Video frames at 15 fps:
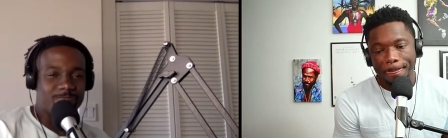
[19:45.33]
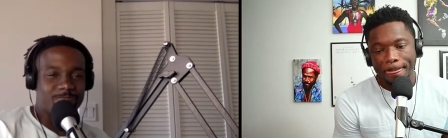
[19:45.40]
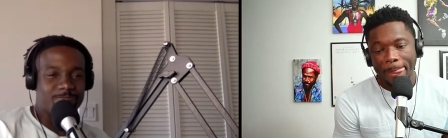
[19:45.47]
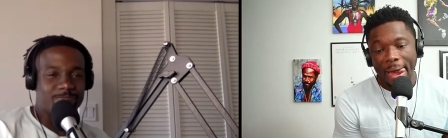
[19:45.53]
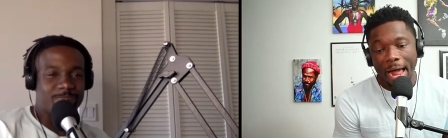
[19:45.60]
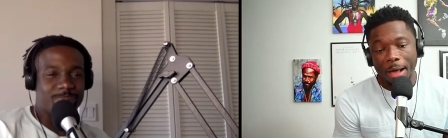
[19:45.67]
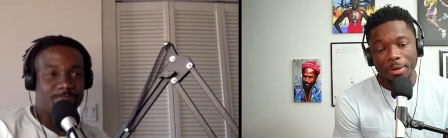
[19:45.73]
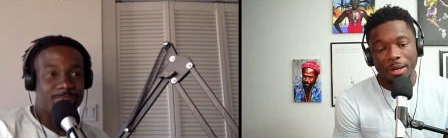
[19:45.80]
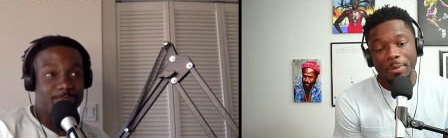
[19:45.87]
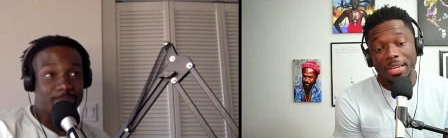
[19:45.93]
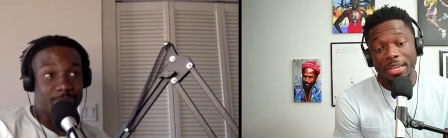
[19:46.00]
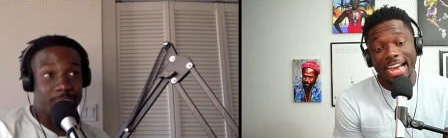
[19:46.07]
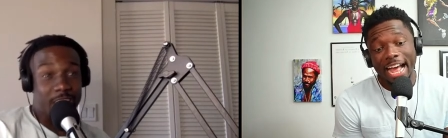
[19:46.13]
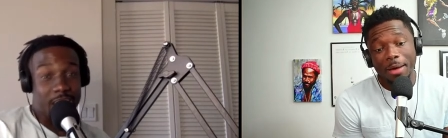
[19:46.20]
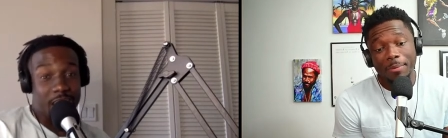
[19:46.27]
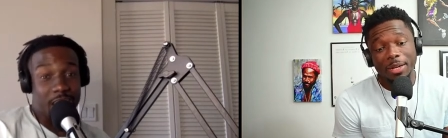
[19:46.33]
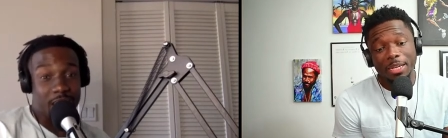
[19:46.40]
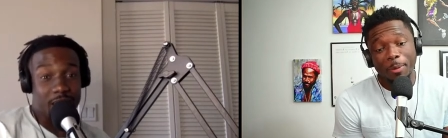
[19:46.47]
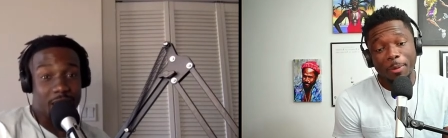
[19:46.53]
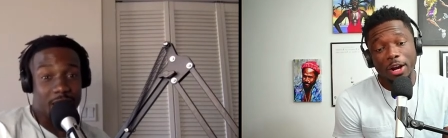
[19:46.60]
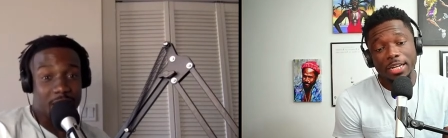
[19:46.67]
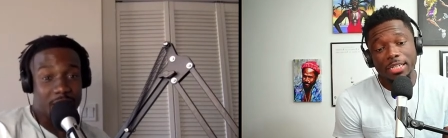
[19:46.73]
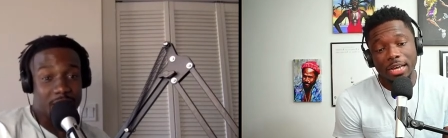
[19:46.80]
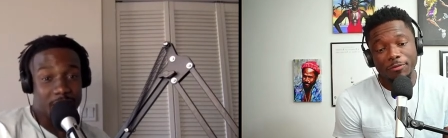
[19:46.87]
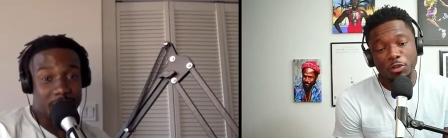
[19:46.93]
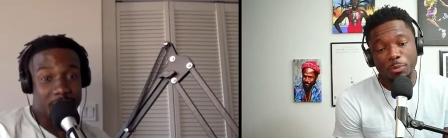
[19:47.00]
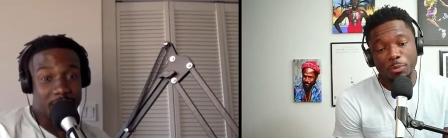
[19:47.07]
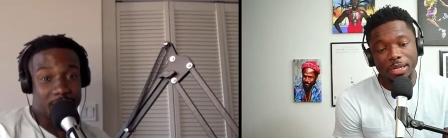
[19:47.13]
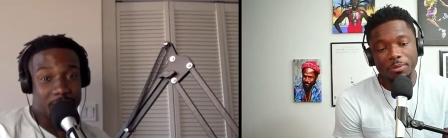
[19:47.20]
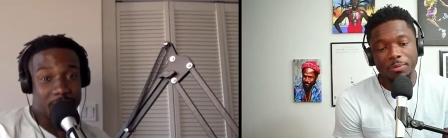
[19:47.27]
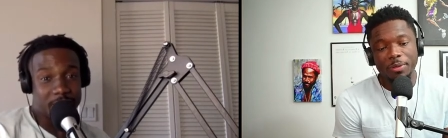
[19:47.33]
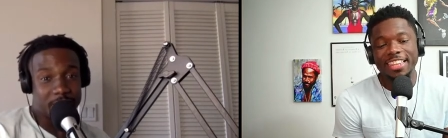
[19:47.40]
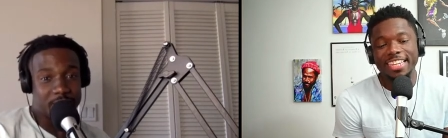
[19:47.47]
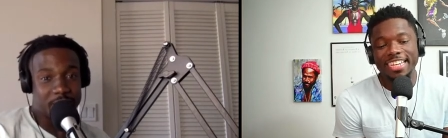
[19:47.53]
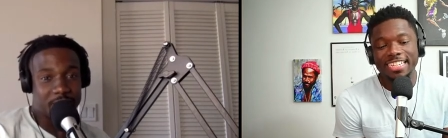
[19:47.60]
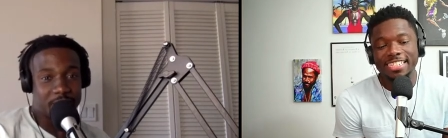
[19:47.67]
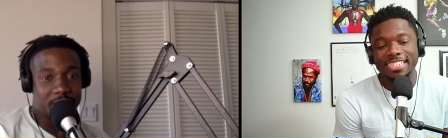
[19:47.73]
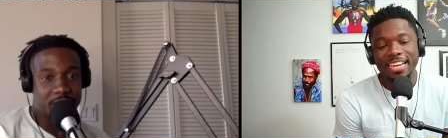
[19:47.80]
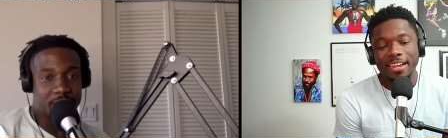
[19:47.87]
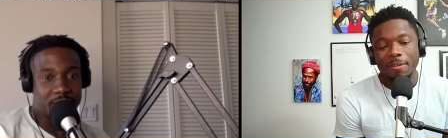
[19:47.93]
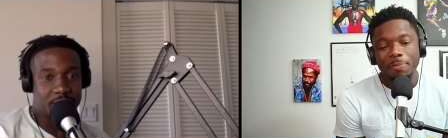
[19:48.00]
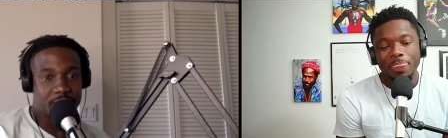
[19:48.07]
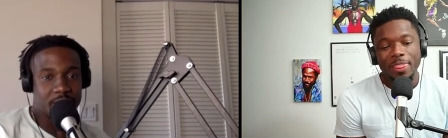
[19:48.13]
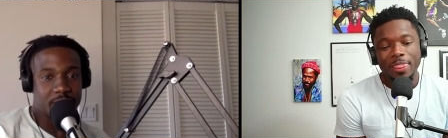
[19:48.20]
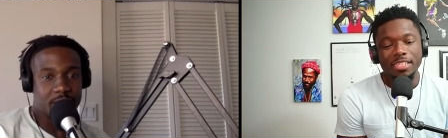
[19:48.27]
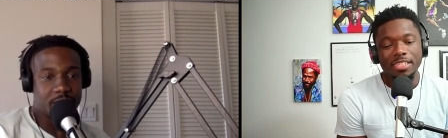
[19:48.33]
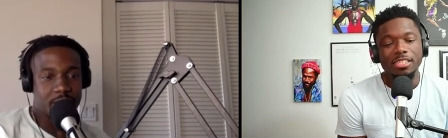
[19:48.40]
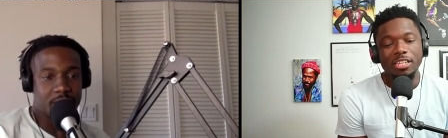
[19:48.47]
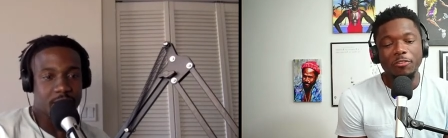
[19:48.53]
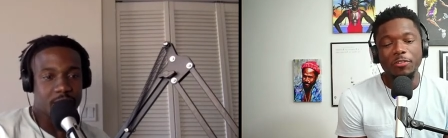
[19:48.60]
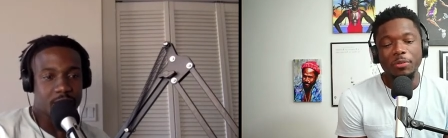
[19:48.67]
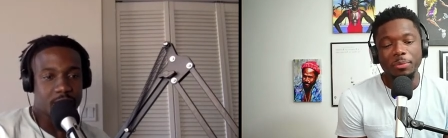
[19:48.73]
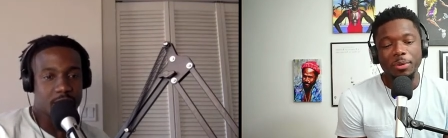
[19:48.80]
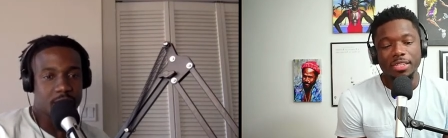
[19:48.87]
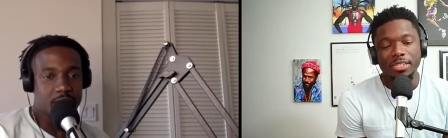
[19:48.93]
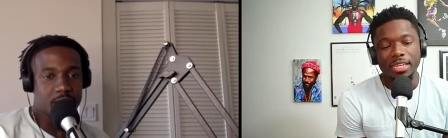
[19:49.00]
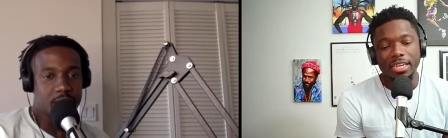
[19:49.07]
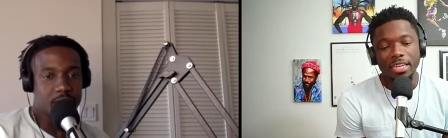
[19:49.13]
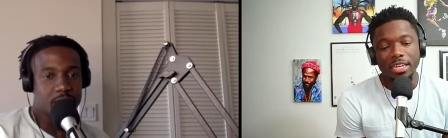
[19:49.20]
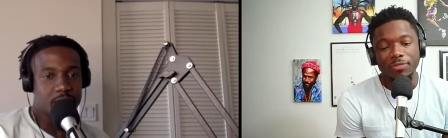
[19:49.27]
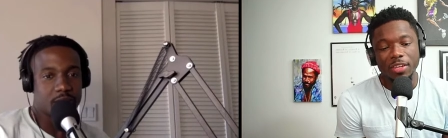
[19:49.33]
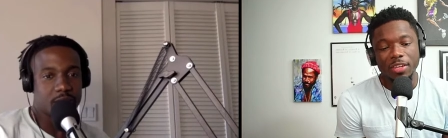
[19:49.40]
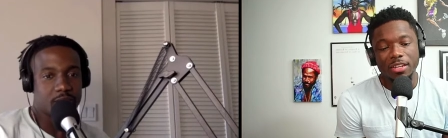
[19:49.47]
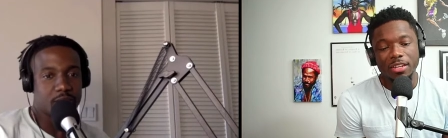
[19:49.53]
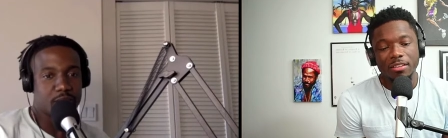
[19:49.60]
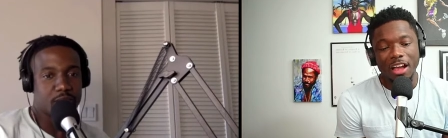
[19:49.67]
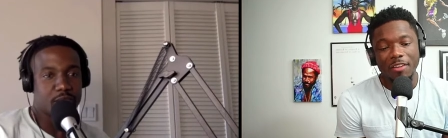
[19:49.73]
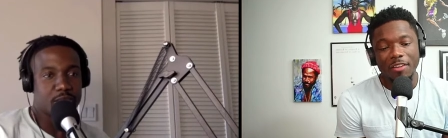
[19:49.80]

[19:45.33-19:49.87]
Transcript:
Speaker 1: How many, I mean, parties have you been? But the thing is, this is different because like even I've